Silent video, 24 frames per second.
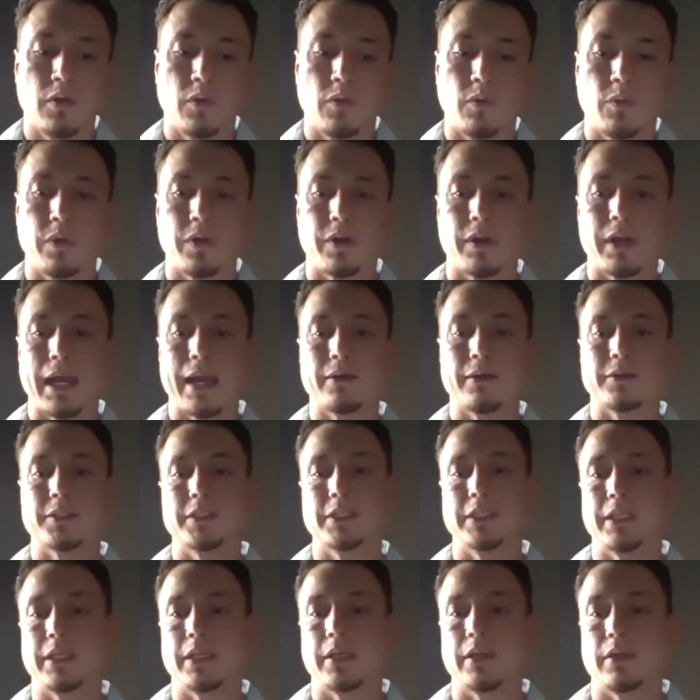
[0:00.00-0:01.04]
we're now
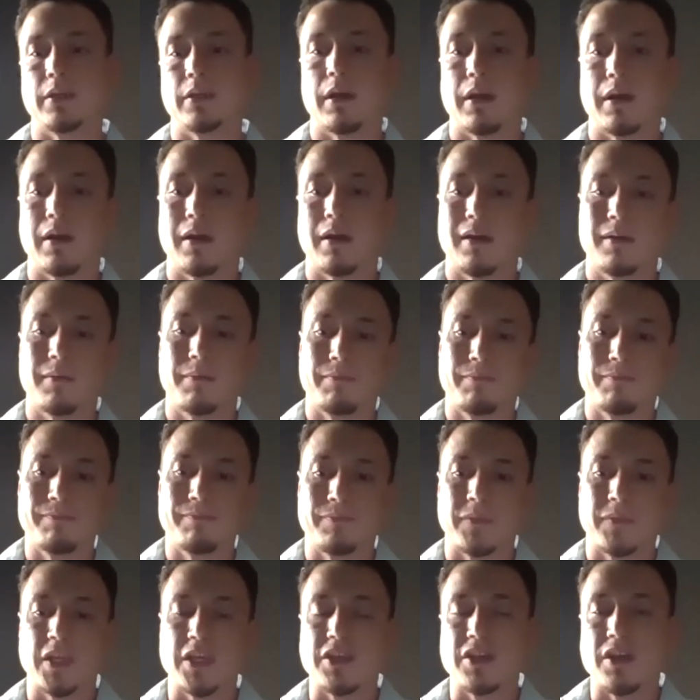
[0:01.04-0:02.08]
seeing
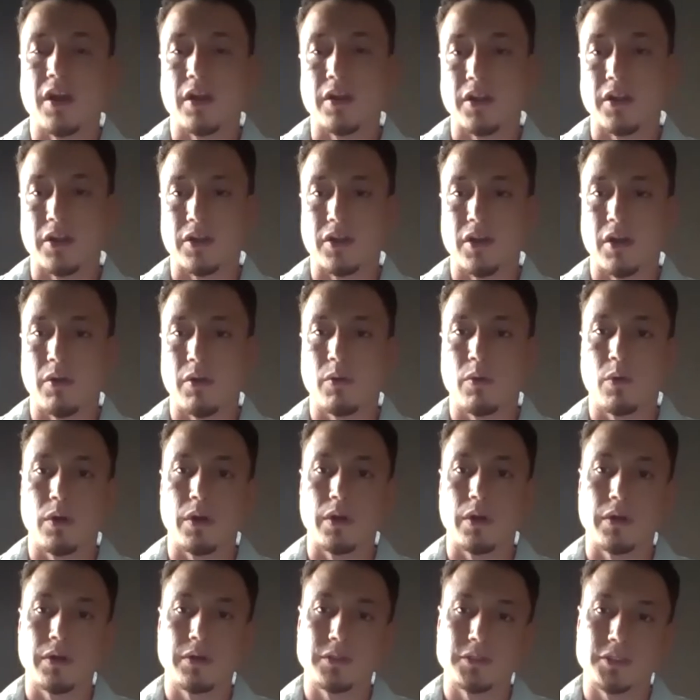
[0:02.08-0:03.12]
the younger
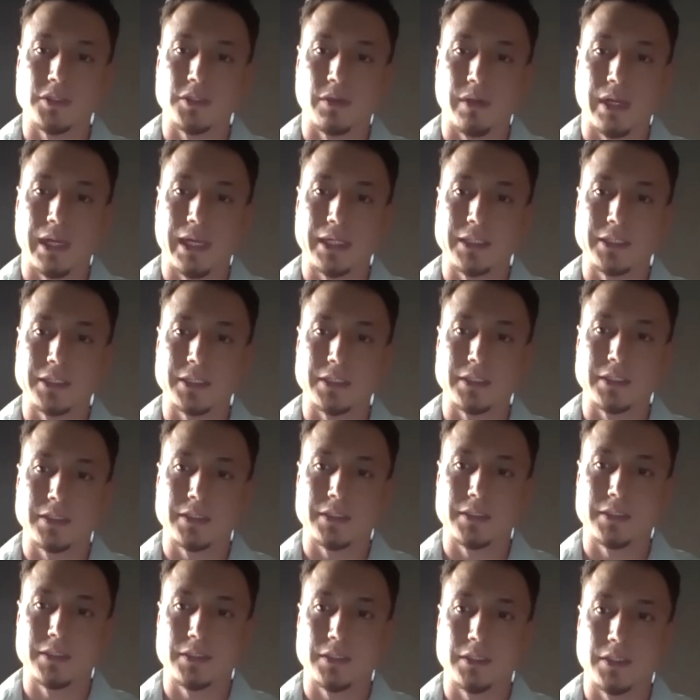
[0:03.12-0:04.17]
cohort, so
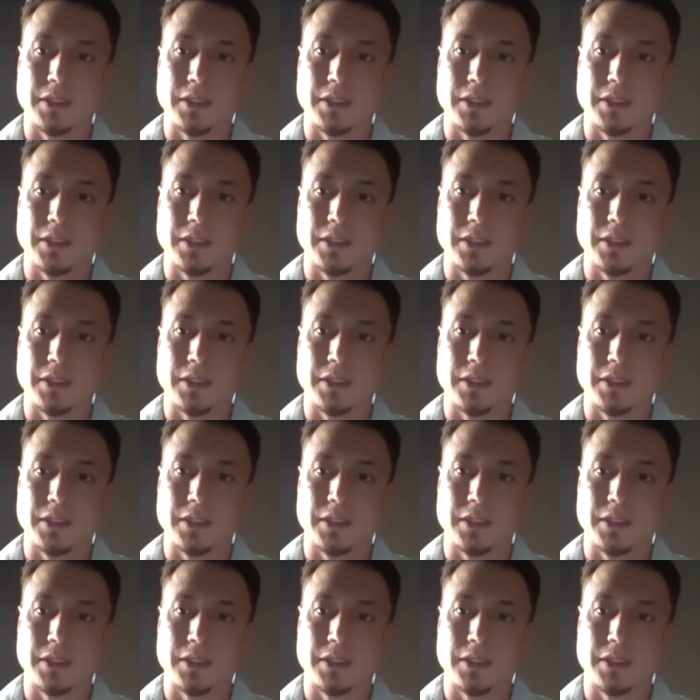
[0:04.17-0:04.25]
ages,